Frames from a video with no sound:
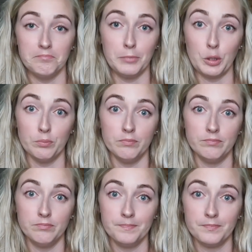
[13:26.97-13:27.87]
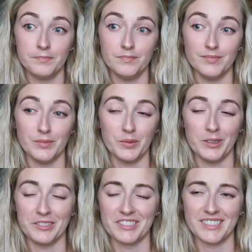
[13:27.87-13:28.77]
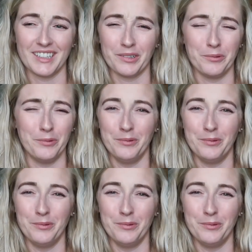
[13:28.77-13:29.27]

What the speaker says: boom. And we were just like,